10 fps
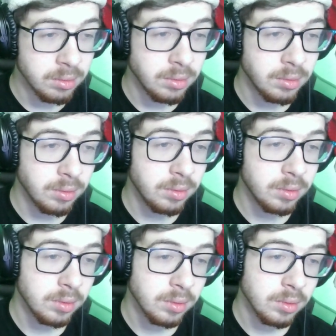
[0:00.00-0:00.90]
Hmm?
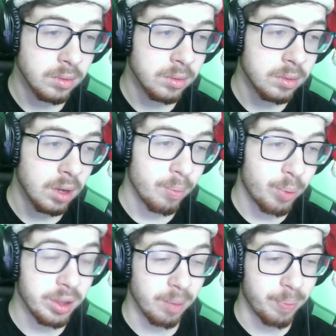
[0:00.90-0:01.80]

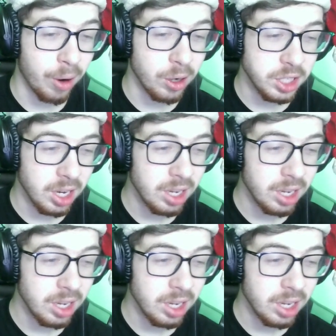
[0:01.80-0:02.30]
Prince of Persia?